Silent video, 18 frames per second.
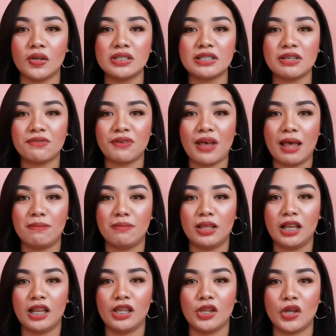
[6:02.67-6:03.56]
sa
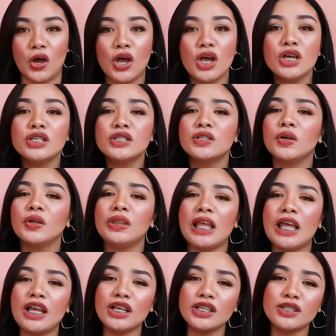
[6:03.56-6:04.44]
family nyo. So,
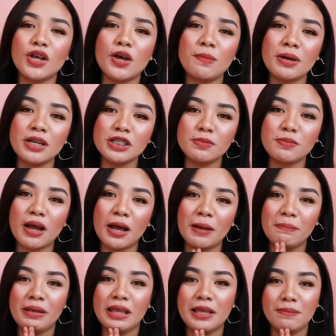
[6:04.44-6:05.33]
thank you so much
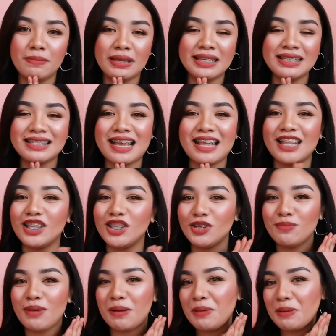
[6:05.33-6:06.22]
mga babies! Sana
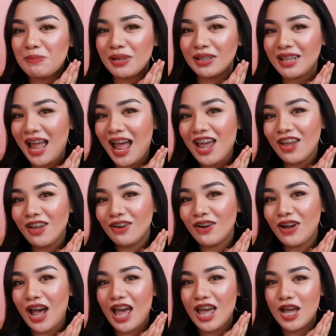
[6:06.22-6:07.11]
dumami pa tayo!
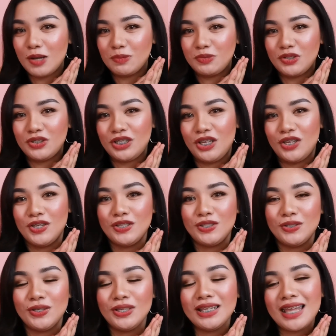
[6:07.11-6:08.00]
I hope to see you
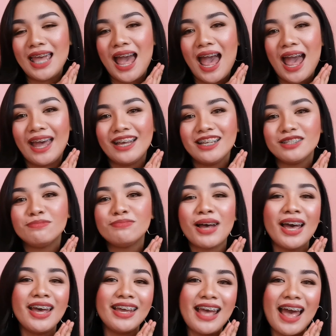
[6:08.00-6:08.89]
soon, guys!
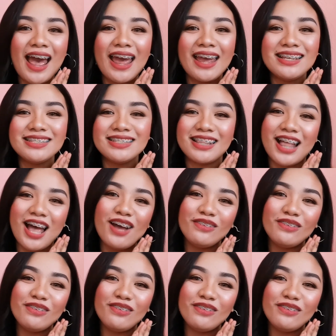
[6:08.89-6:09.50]
Bye, guys!